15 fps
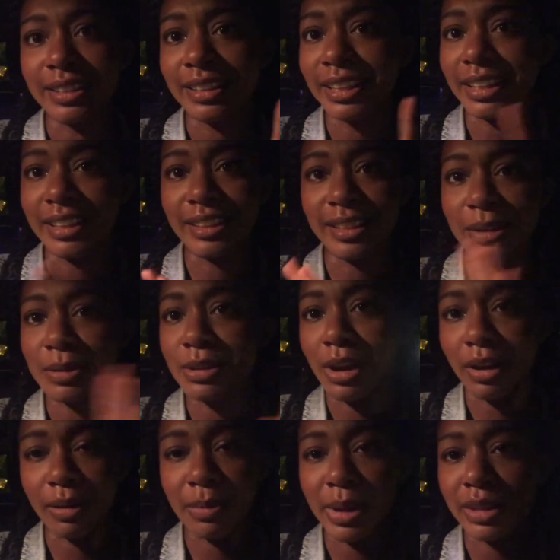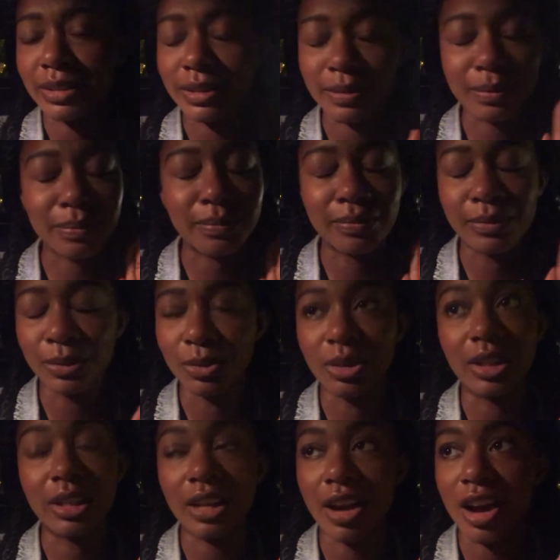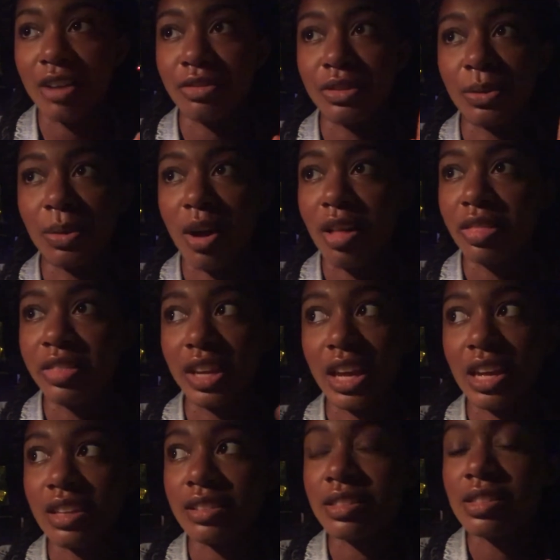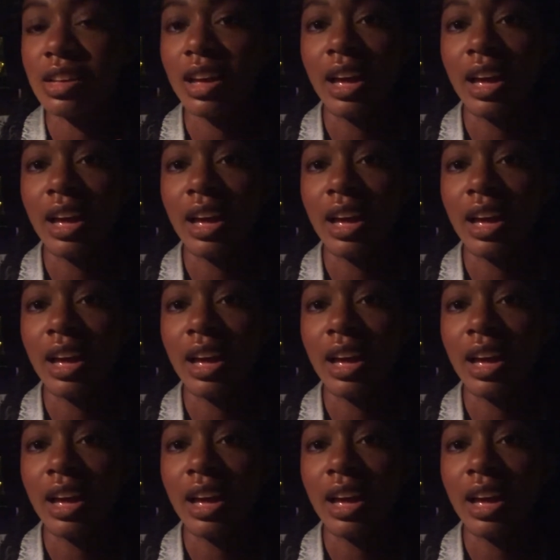Like, they were talking about some really off-the-wall things,